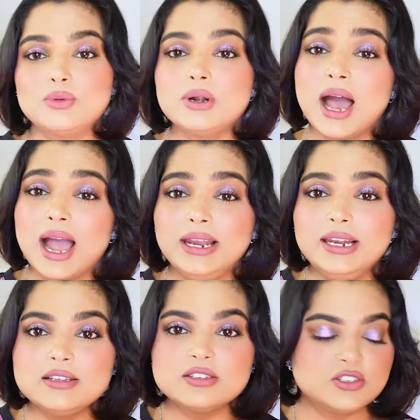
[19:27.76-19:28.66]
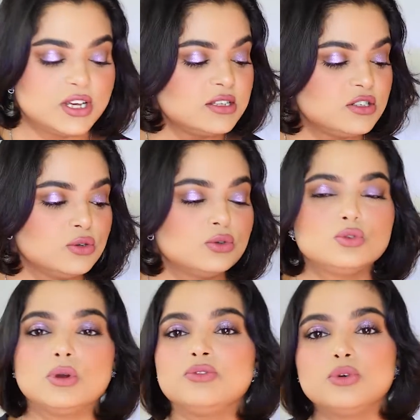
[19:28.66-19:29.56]
would highly suggest you
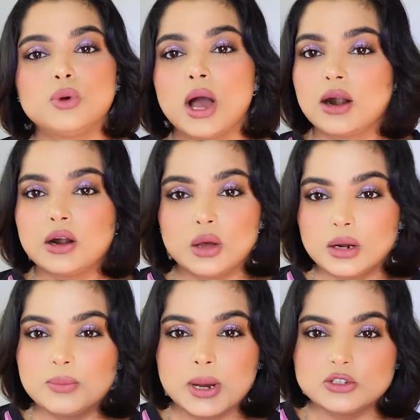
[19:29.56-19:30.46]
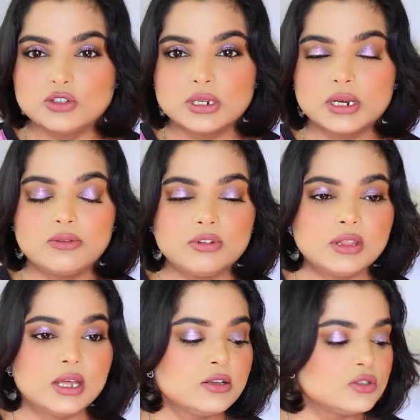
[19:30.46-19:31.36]
to, if you are on a budget and
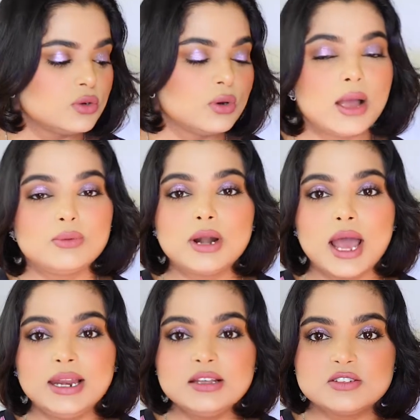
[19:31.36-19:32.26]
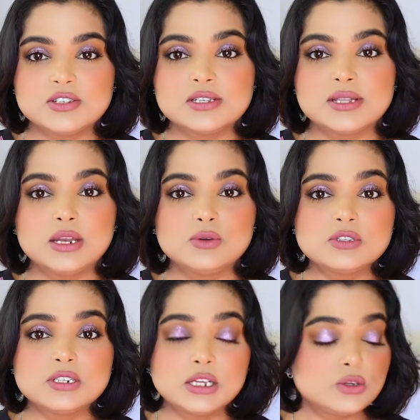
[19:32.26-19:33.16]
everything, so I would highly suggest that you
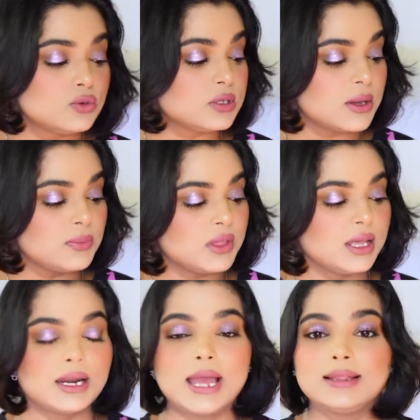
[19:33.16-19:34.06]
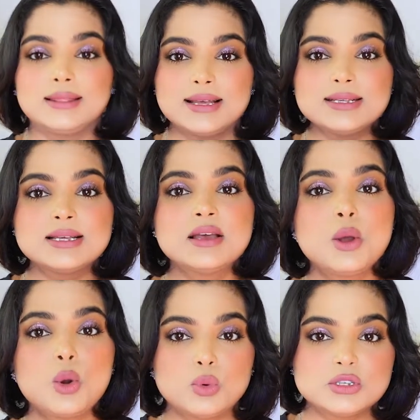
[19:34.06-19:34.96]
stick to something like this,
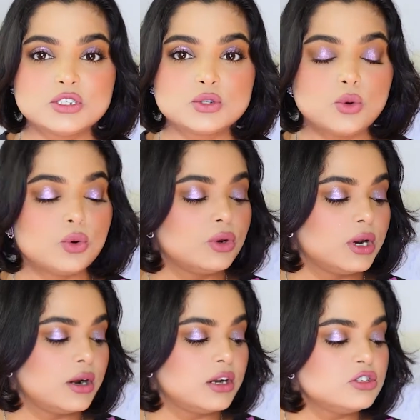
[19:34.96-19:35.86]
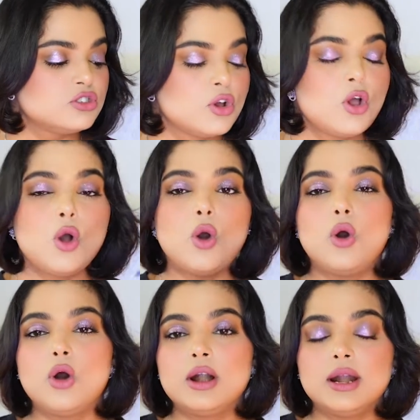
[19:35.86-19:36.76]
which is Coco Nourish,
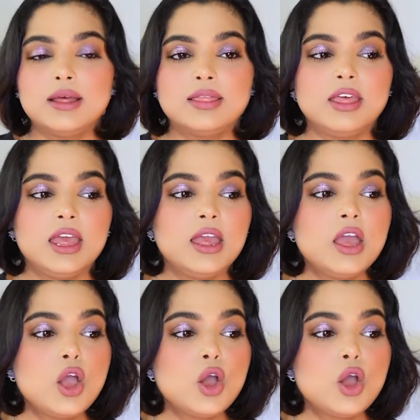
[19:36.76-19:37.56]
or the